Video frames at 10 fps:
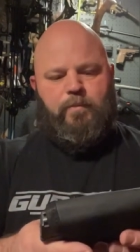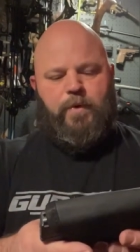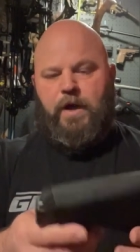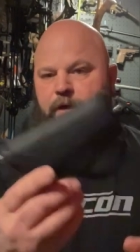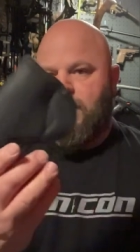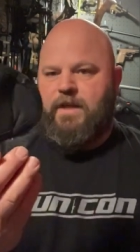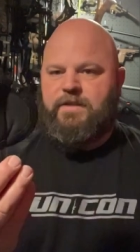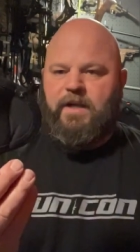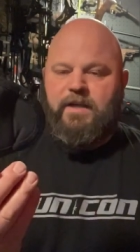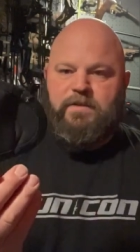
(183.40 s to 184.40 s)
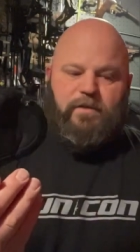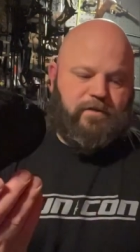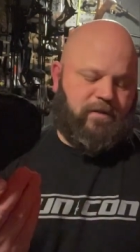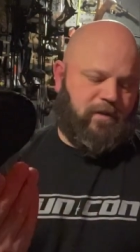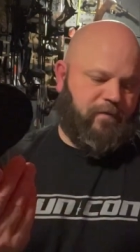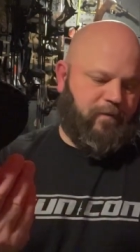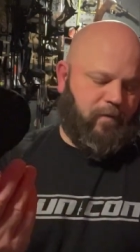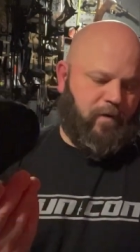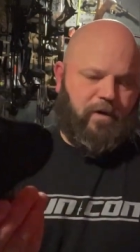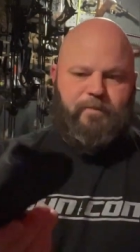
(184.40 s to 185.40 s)
But it is a nice holster
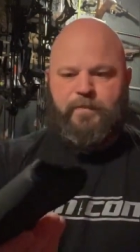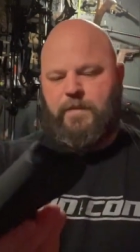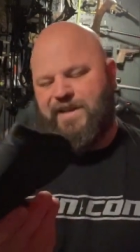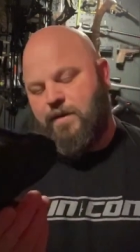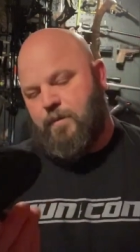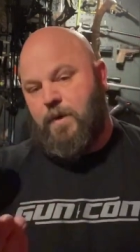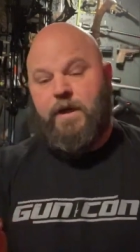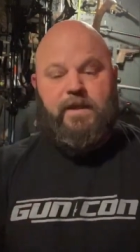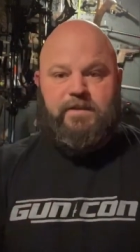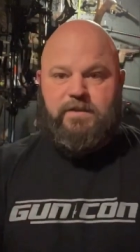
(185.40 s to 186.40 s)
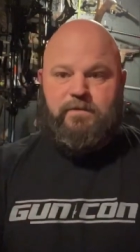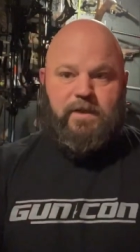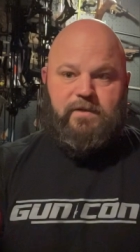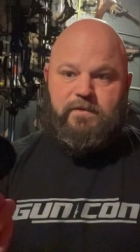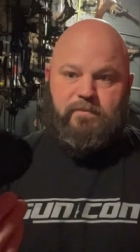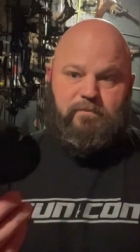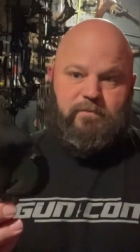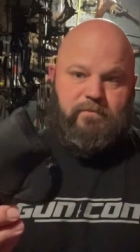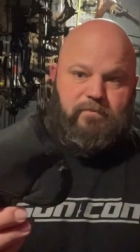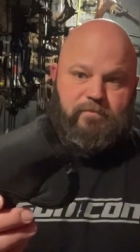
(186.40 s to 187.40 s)
for the money because
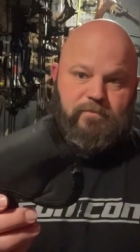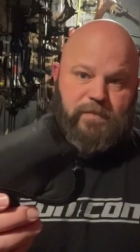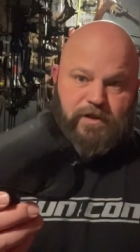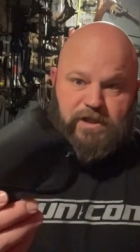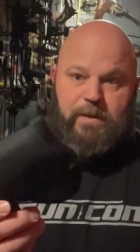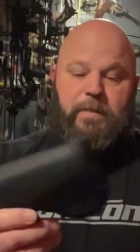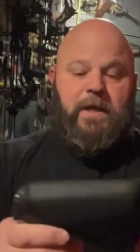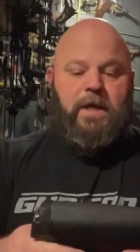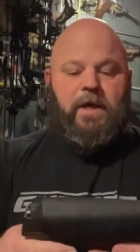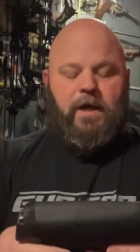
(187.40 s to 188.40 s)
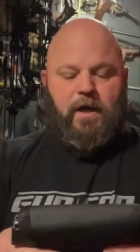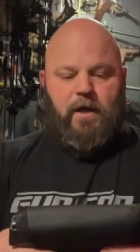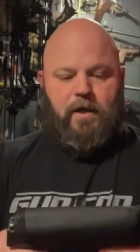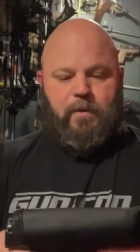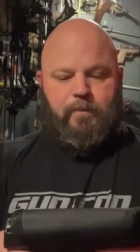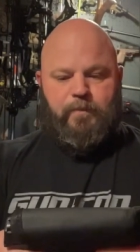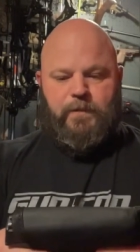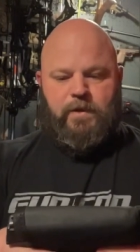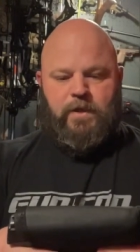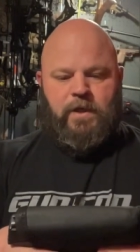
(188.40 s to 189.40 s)
they're cheap.
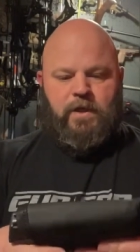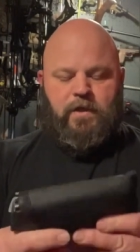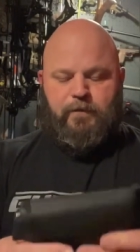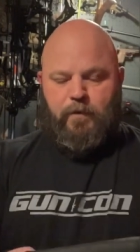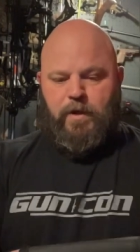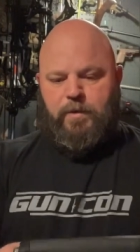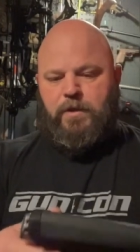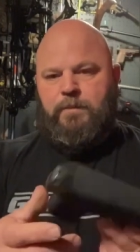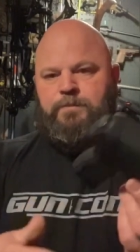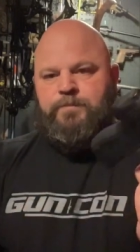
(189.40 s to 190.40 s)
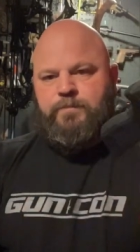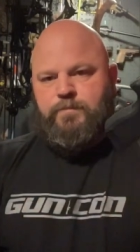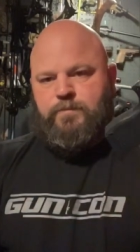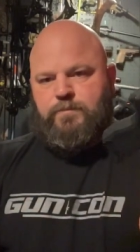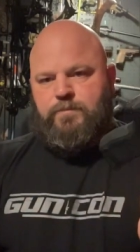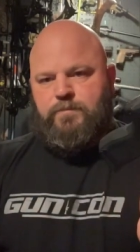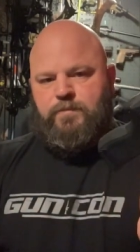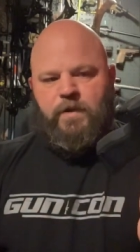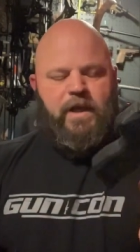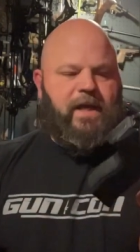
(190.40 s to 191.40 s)
They're affordable
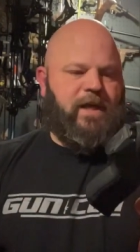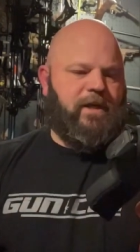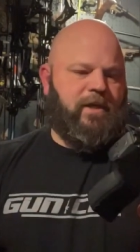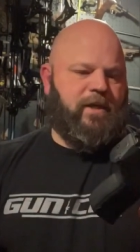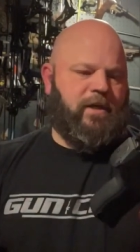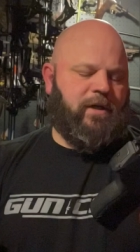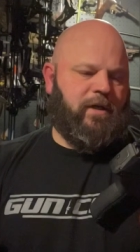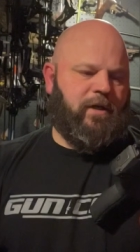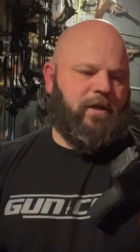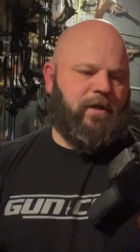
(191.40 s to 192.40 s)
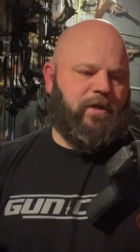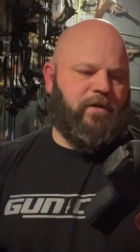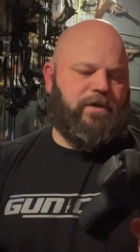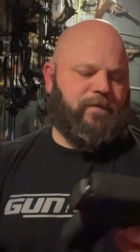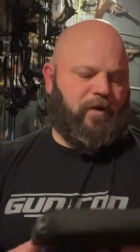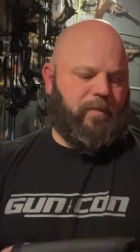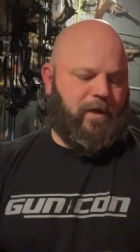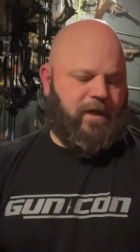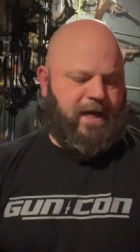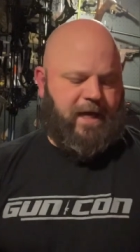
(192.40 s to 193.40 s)
and useful,
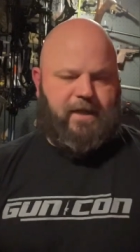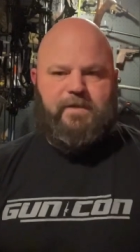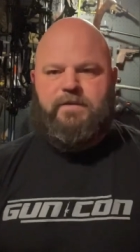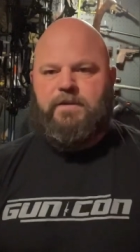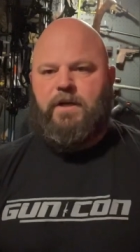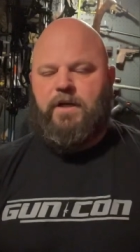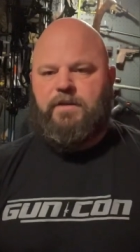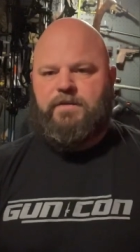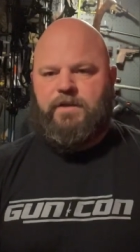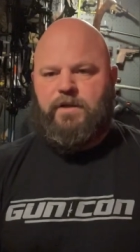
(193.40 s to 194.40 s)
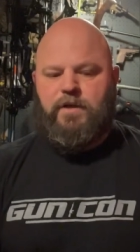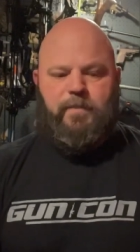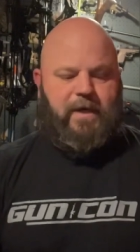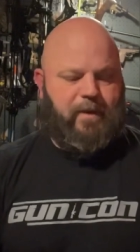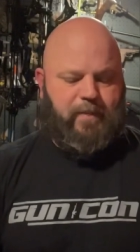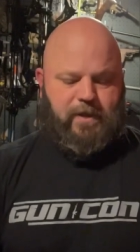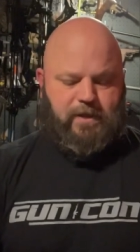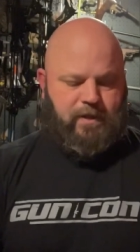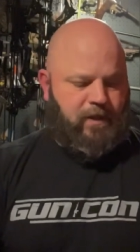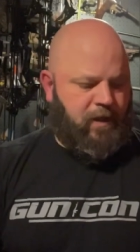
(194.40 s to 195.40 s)
but not as secure in my opinion.